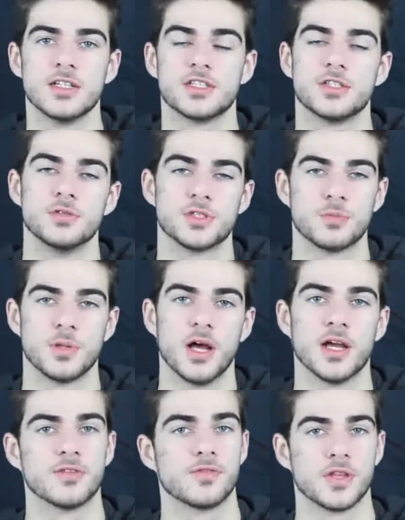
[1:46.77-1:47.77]
She was
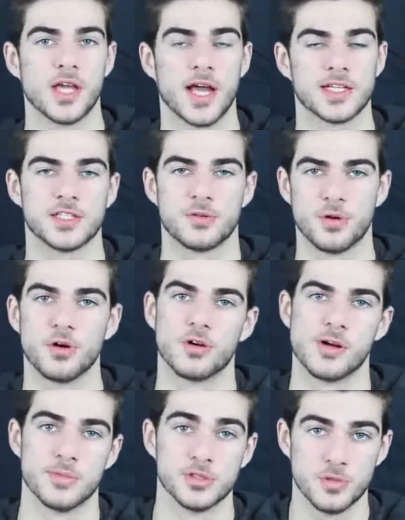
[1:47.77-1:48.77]
applying for the acting
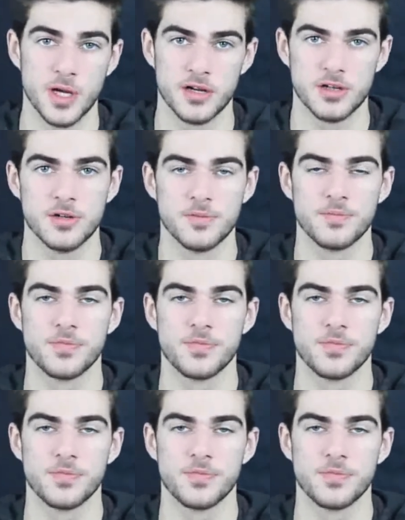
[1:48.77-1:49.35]
program as well.